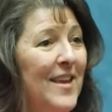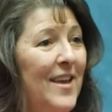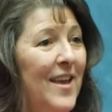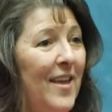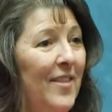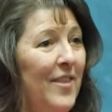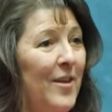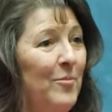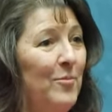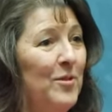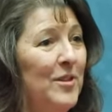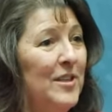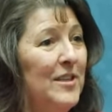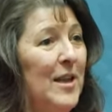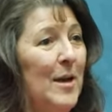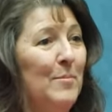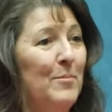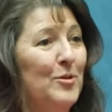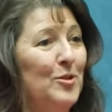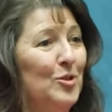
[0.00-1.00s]
And then when the
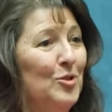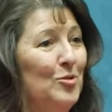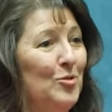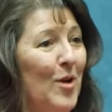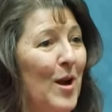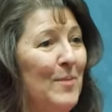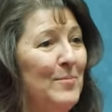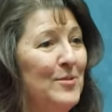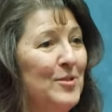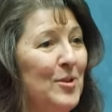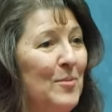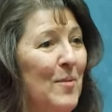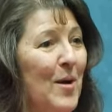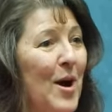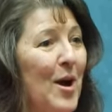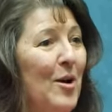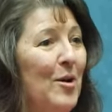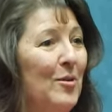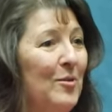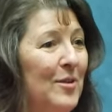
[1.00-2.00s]
temperature drops
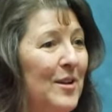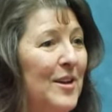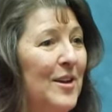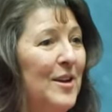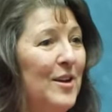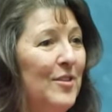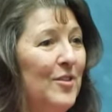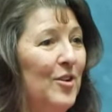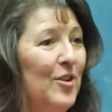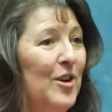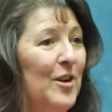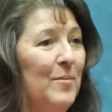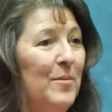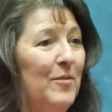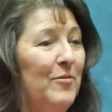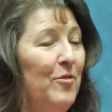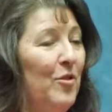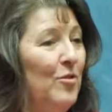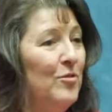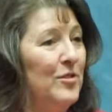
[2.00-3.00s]
tomorrow, they're going to be
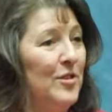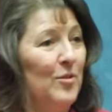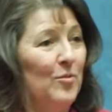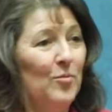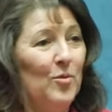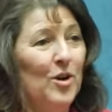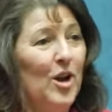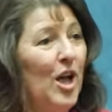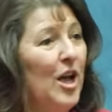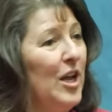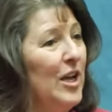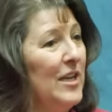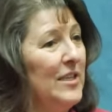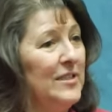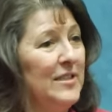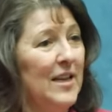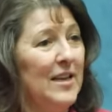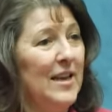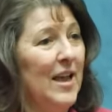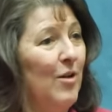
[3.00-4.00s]
frozen. We're not going to
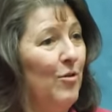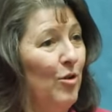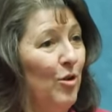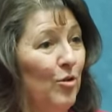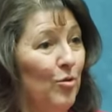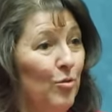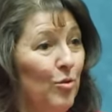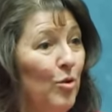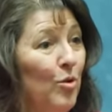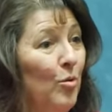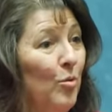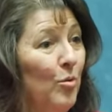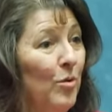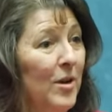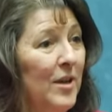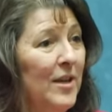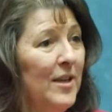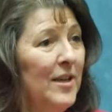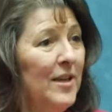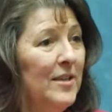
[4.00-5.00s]
send out a crew
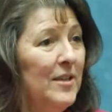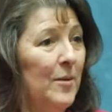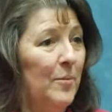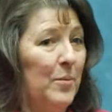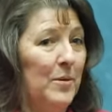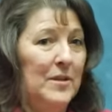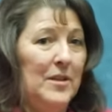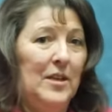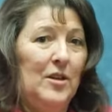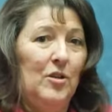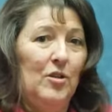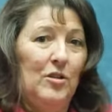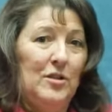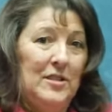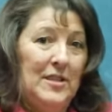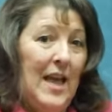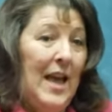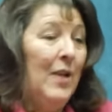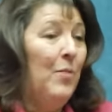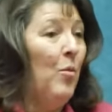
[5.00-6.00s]
to particular
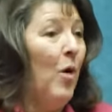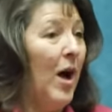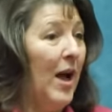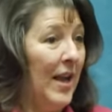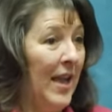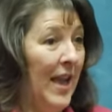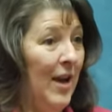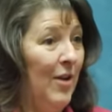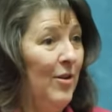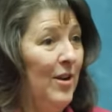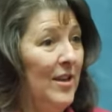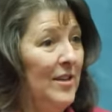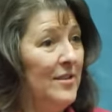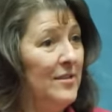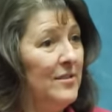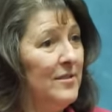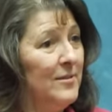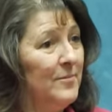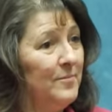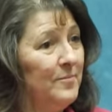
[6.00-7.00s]
sidewalk
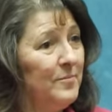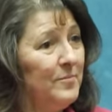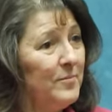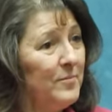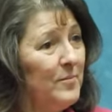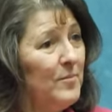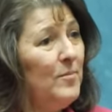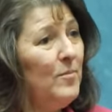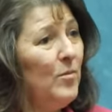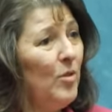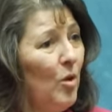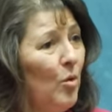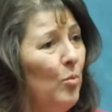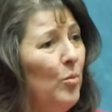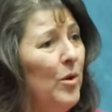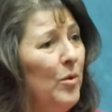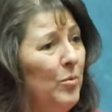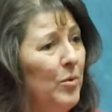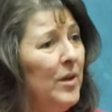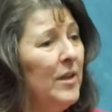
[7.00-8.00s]
areas.
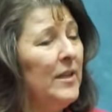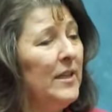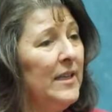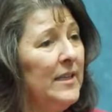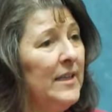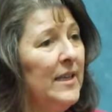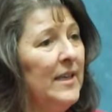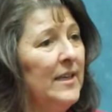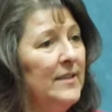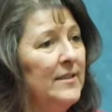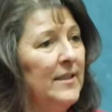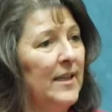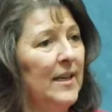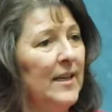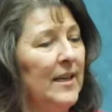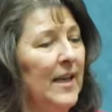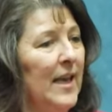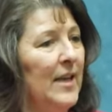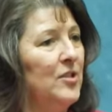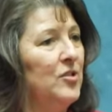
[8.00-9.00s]
We really need to
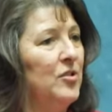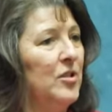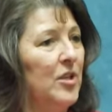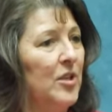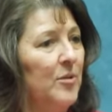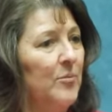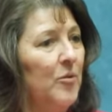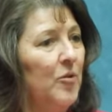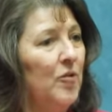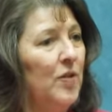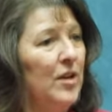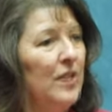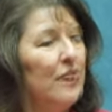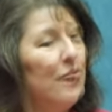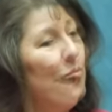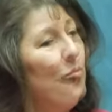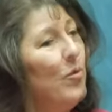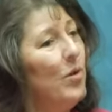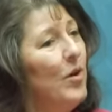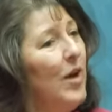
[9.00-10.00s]
engage the community.
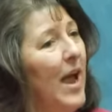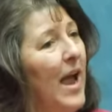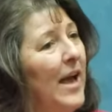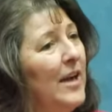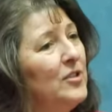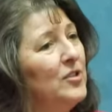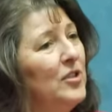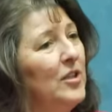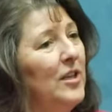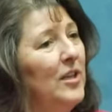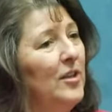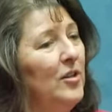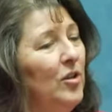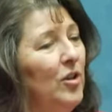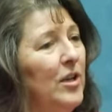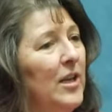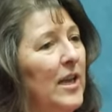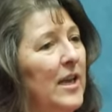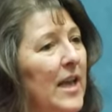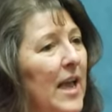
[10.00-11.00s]
So we're actually
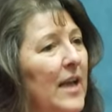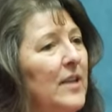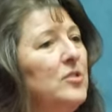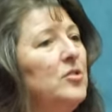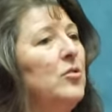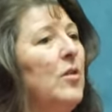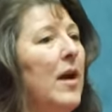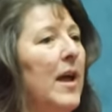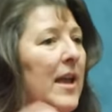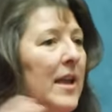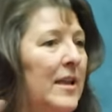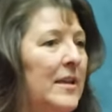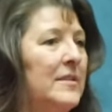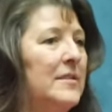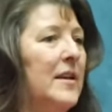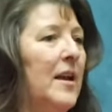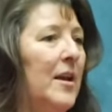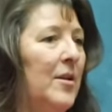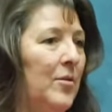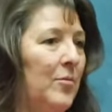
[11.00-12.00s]
looking at trying, as
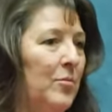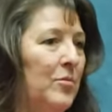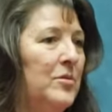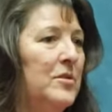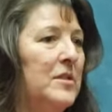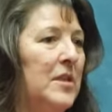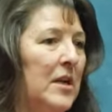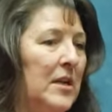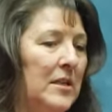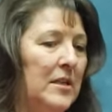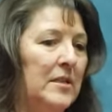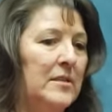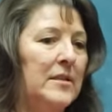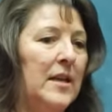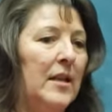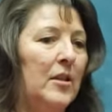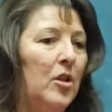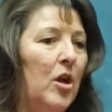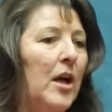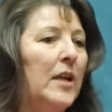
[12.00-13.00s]
I was starting to
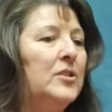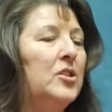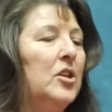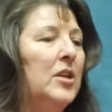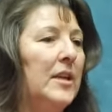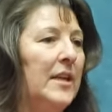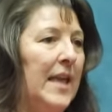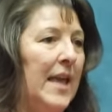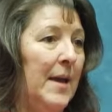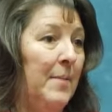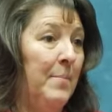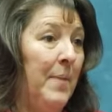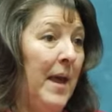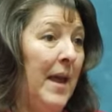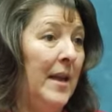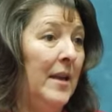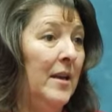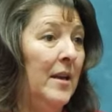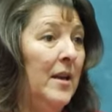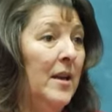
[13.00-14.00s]
say, launching a
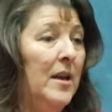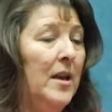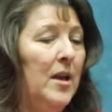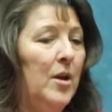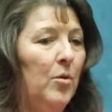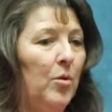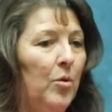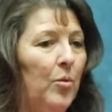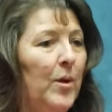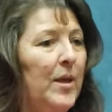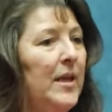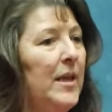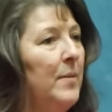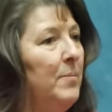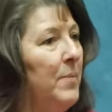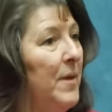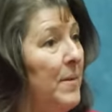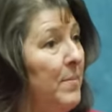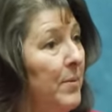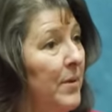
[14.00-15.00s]
campaign where we can
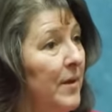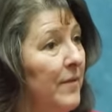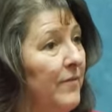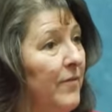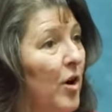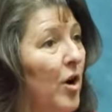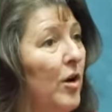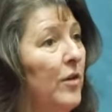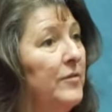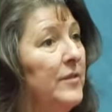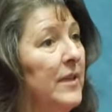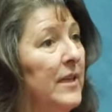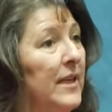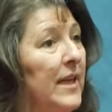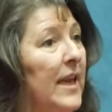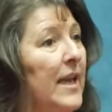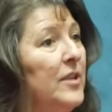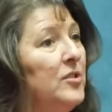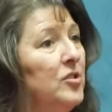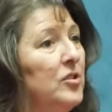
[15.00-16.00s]
get people involved and
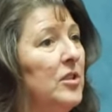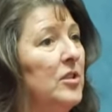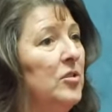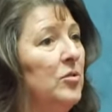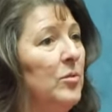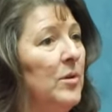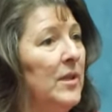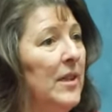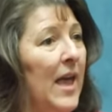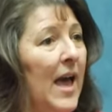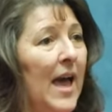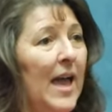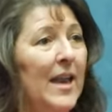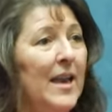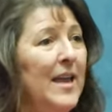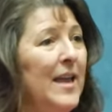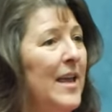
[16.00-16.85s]
engaged in doing that.